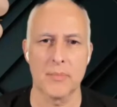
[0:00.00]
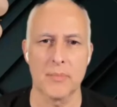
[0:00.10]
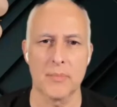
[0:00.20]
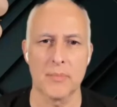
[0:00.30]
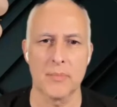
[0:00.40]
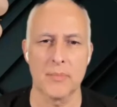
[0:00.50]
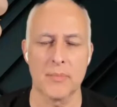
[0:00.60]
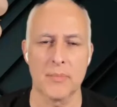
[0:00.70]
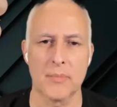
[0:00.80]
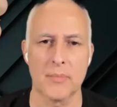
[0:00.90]

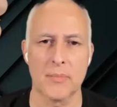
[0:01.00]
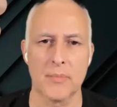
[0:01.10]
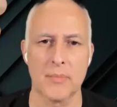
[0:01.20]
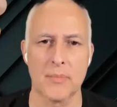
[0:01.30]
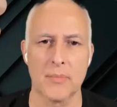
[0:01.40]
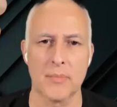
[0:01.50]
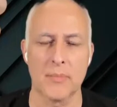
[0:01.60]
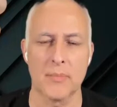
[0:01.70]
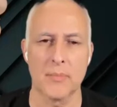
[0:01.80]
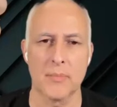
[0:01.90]

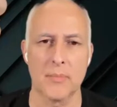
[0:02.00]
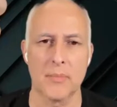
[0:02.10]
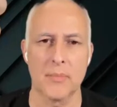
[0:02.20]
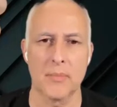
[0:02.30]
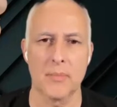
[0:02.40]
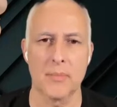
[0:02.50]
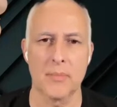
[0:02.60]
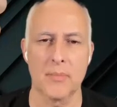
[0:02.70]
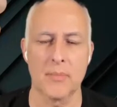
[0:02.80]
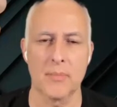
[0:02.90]

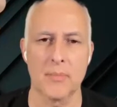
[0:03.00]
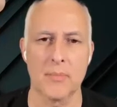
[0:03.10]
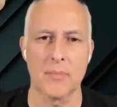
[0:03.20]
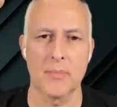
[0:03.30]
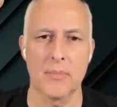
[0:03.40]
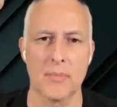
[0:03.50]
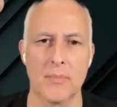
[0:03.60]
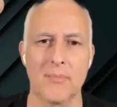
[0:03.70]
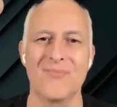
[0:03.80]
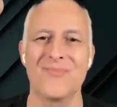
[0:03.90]

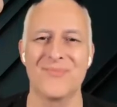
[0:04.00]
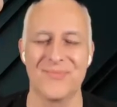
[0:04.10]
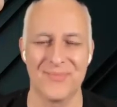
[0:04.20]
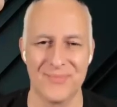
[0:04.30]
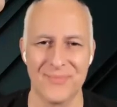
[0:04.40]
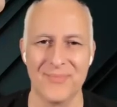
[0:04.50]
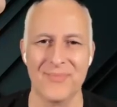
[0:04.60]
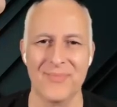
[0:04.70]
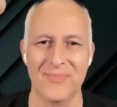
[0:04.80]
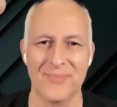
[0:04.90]

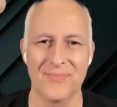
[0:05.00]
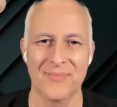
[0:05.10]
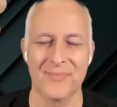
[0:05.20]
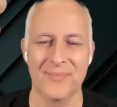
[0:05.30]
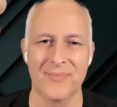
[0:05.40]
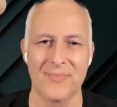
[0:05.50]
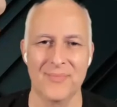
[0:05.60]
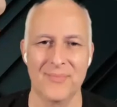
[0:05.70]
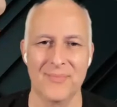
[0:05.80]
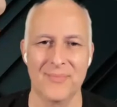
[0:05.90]

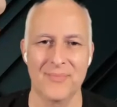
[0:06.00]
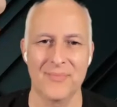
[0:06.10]
This person isn't speaking.